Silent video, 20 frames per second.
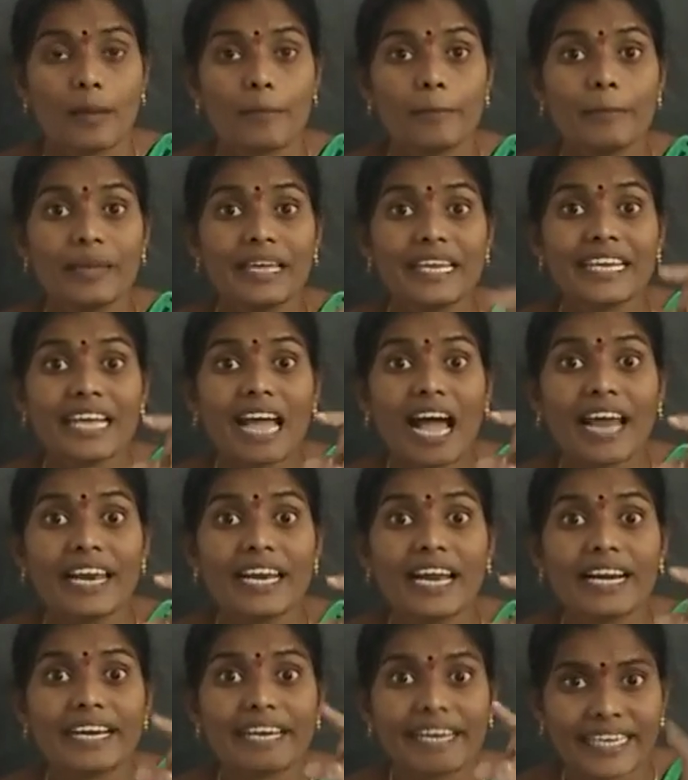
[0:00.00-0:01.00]

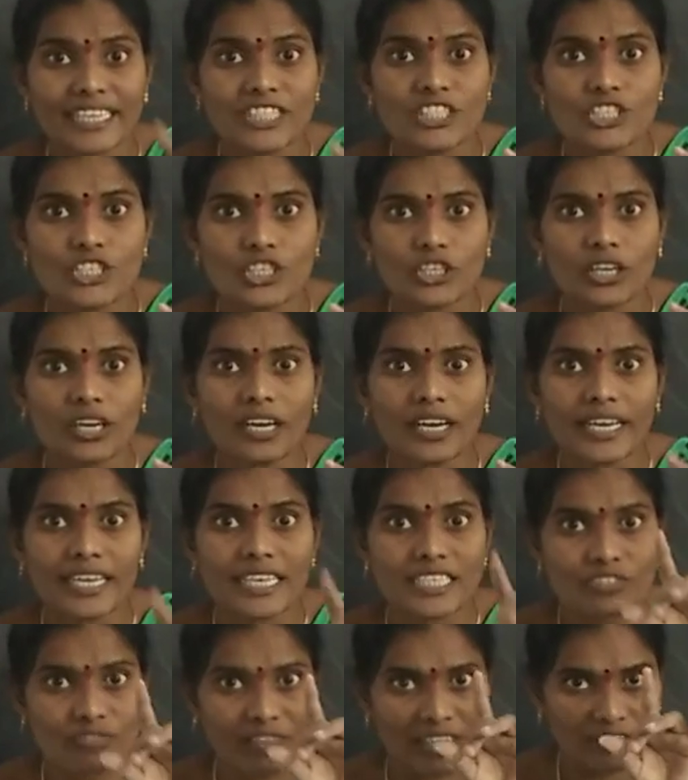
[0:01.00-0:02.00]
Mariana Trench
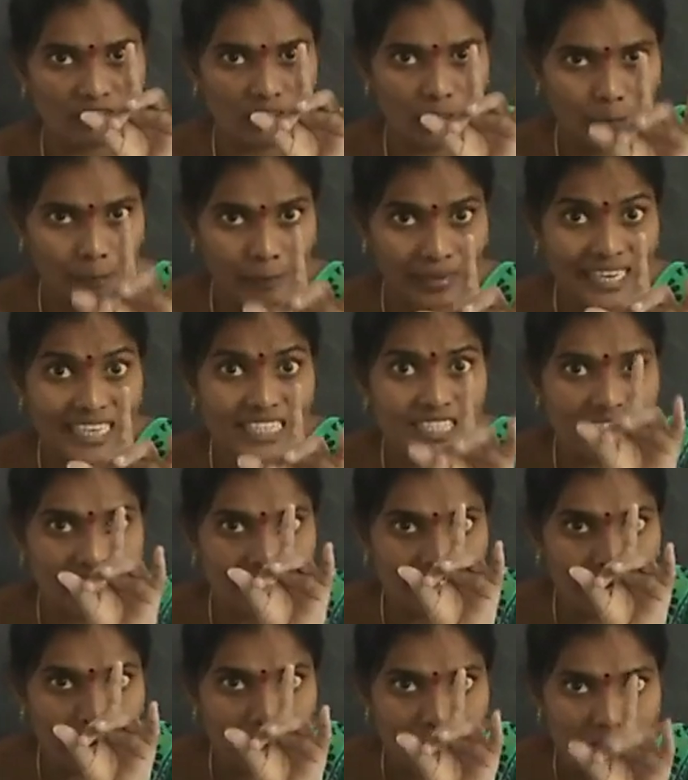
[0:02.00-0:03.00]
is one of the place in
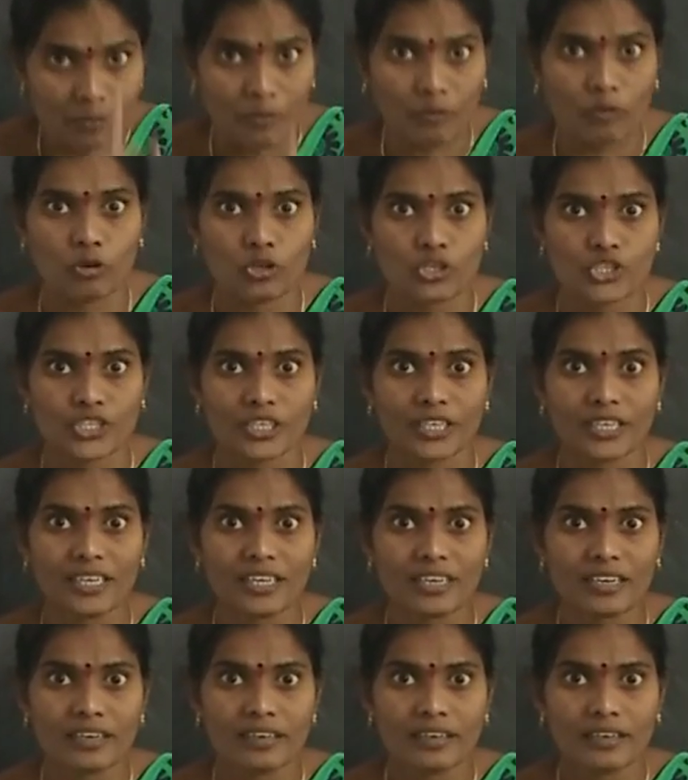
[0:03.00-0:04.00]
the Pacific Ocean.
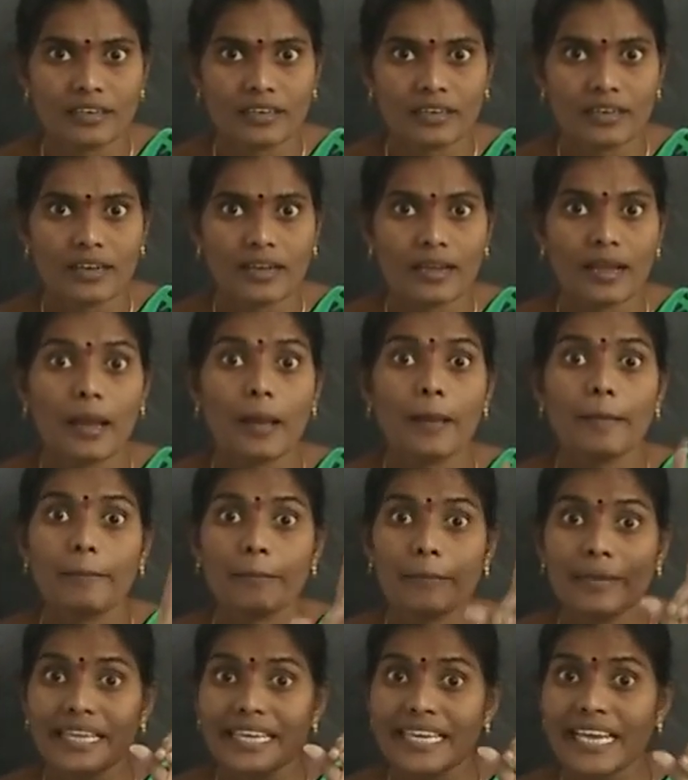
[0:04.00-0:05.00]

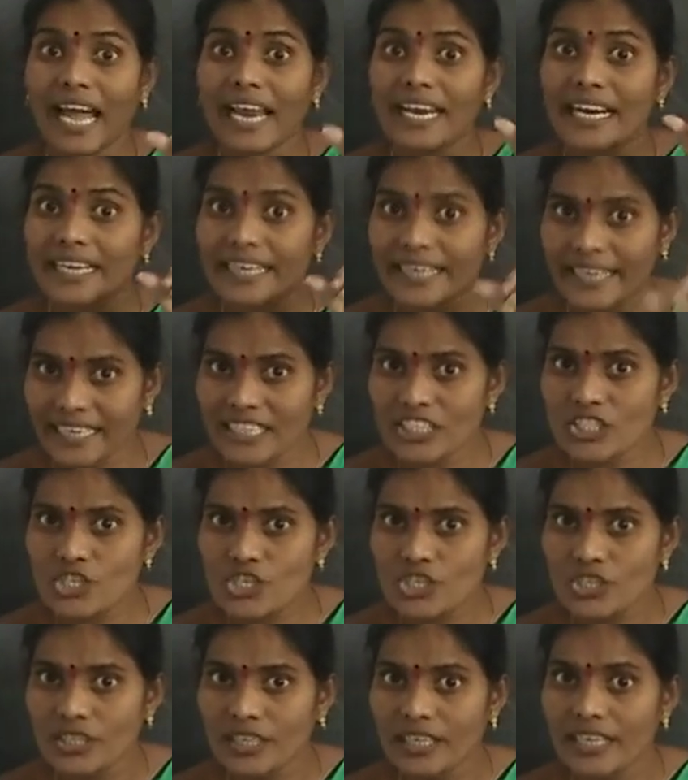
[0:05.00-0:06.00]
Mariana Trench
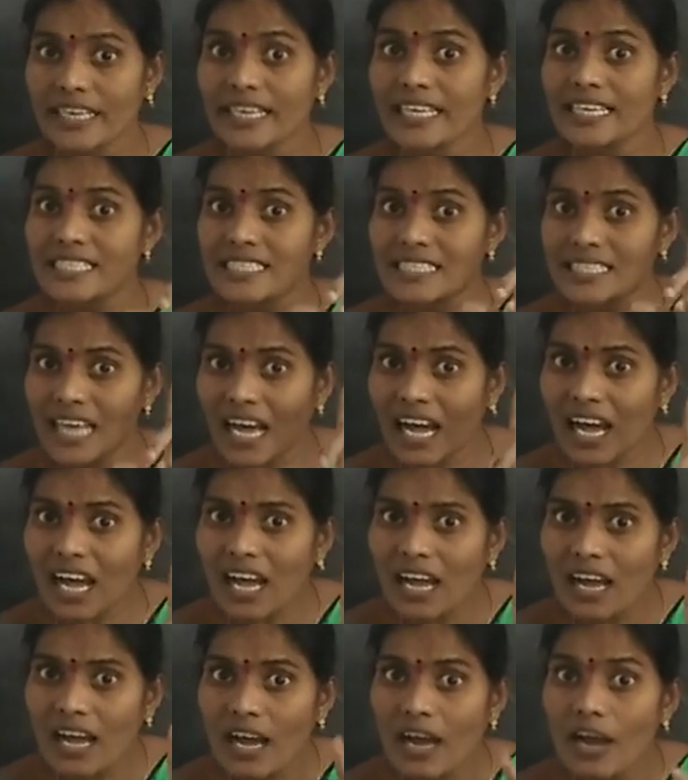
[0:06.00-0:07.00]
is the
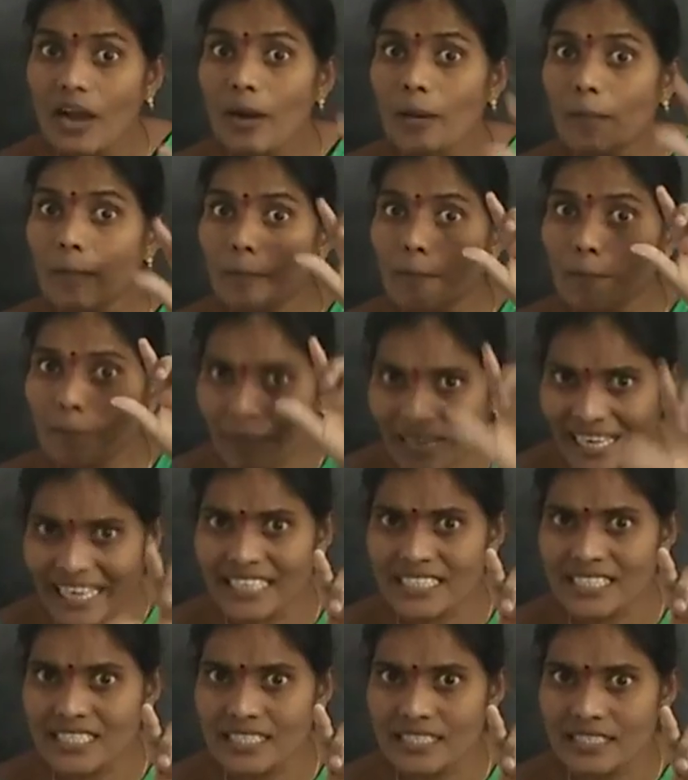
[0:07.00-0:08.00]

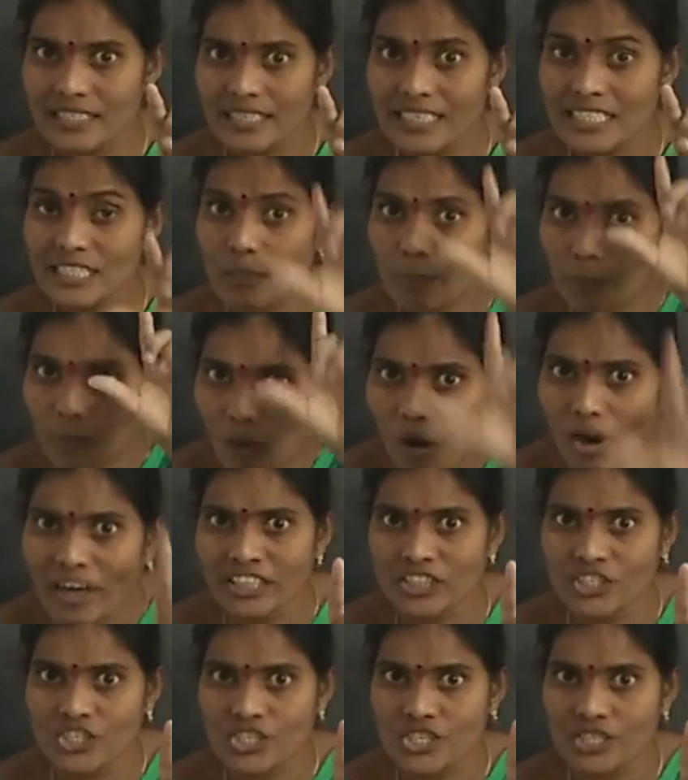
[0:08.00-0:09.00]
place, is a
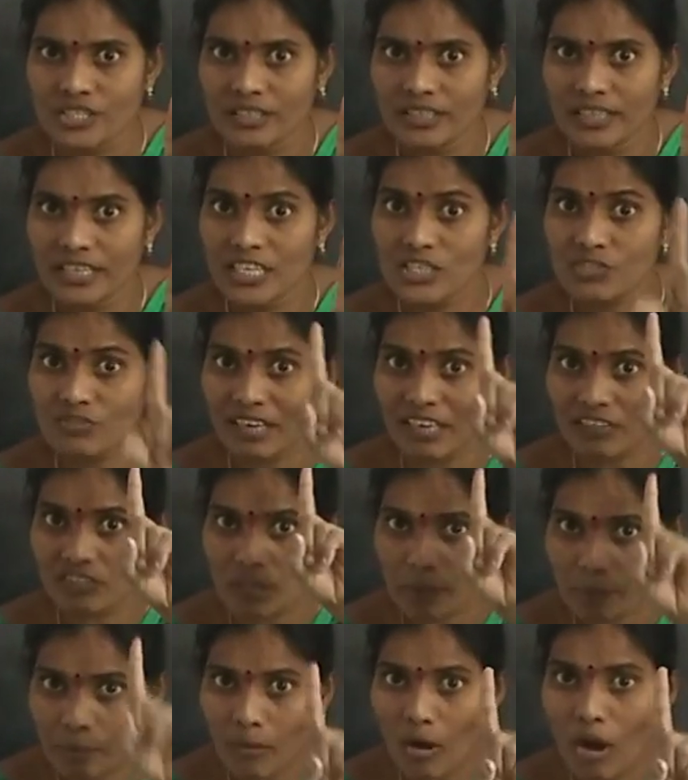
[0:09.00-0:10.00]
point, is one of
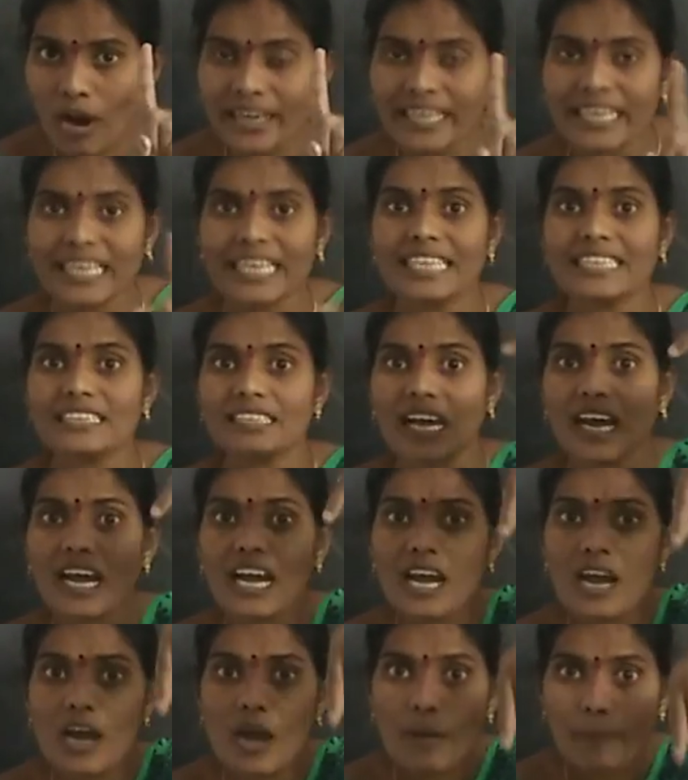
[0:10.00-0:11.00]
the point in the
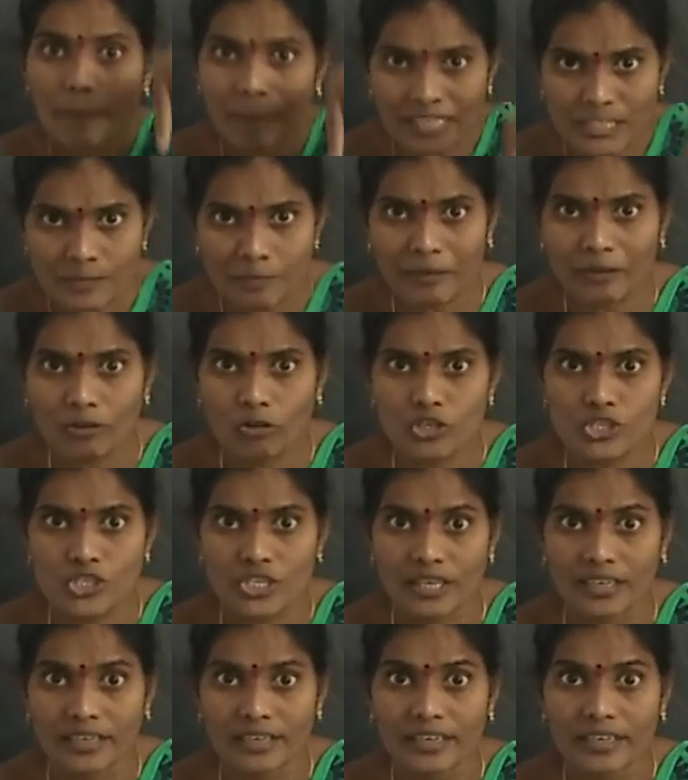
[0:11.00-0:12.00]
Pacific Ocean.